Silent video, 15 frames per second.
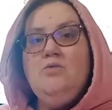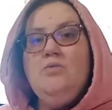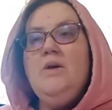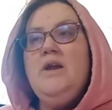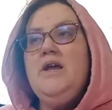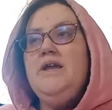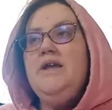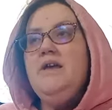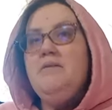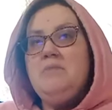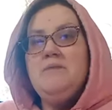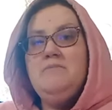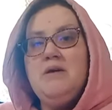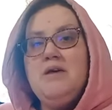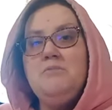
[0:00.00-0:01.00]
when I get
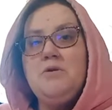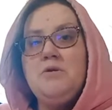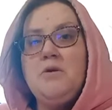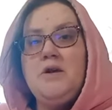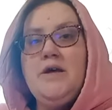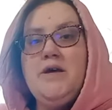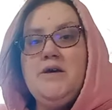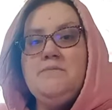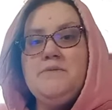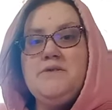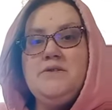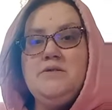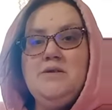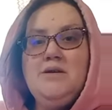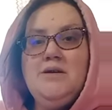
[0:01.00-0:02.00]
my
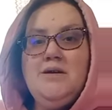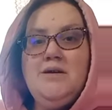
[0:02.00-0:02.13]
mammograms.